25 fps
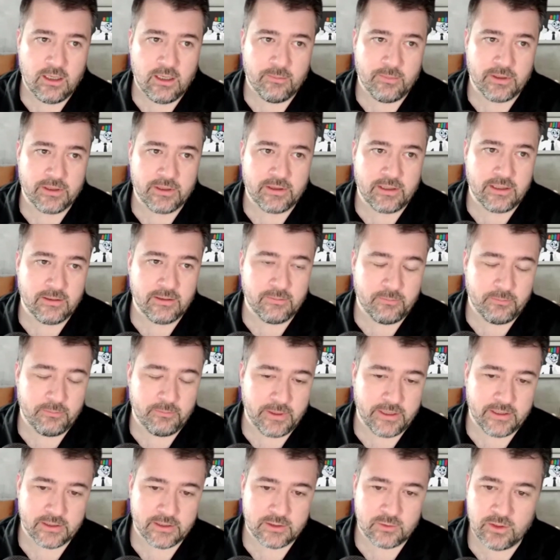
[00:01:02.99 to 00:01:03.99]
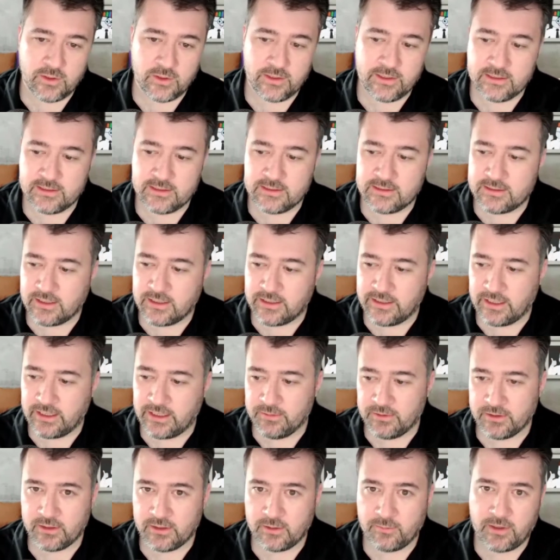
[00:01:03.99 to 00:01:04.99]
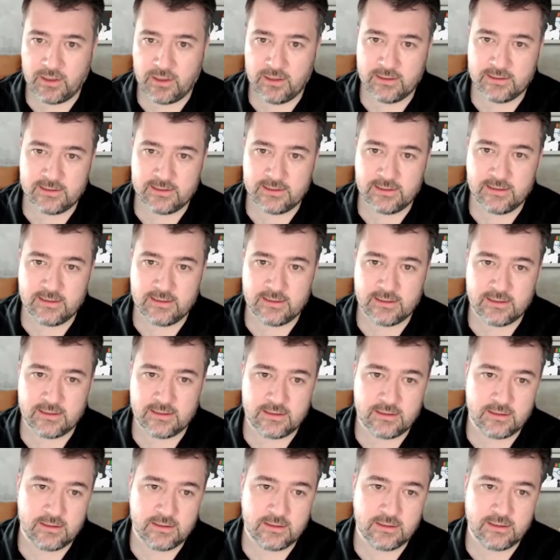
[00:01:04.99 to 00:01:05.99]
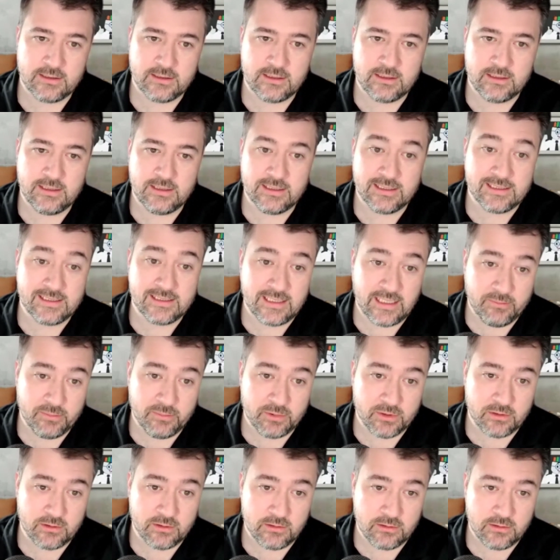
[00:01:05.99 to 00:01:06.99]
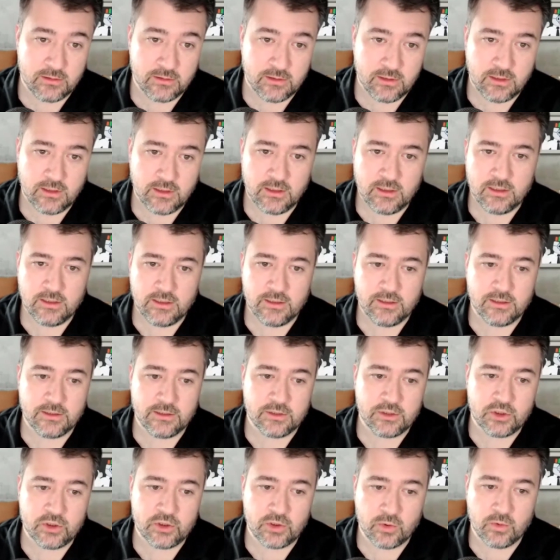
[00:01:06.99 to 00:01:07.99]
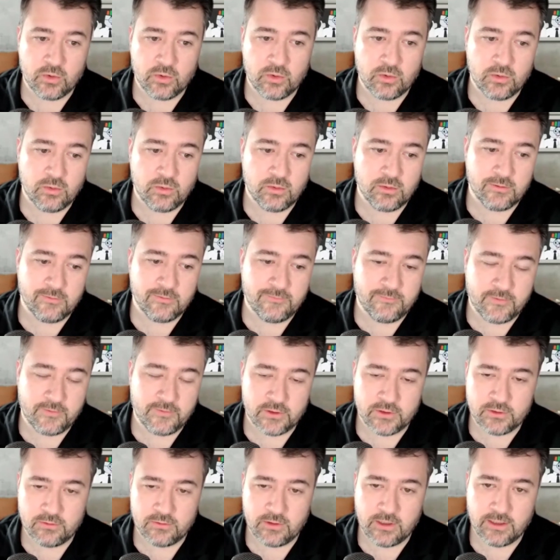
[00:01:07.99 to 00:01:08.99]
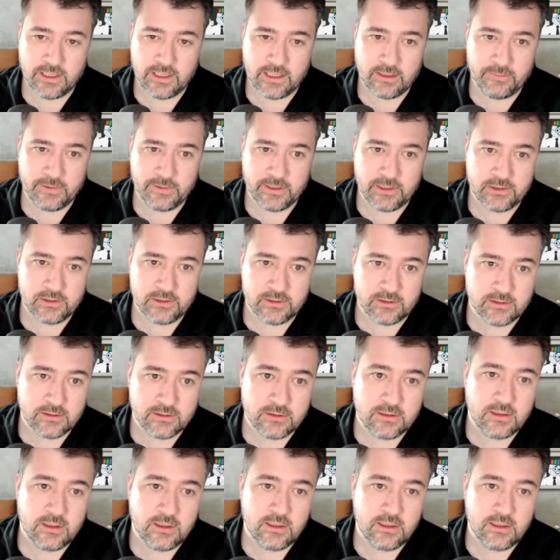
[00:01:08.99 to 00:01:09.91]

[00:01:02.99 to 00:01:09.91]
But the biggest is enabling the policy to disable the show first run animation.